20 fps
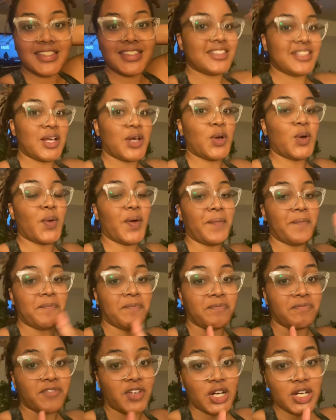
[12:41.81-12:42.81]
So,
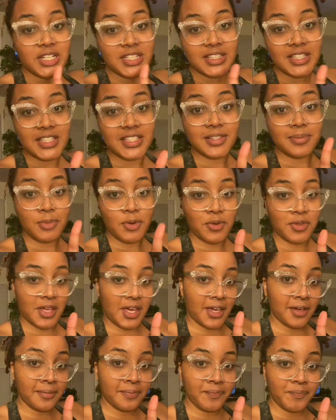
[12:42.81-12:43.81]
first, the
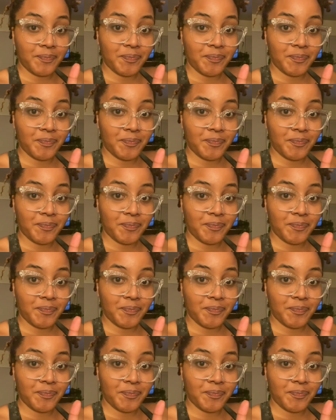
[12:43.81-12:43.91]
smoothie,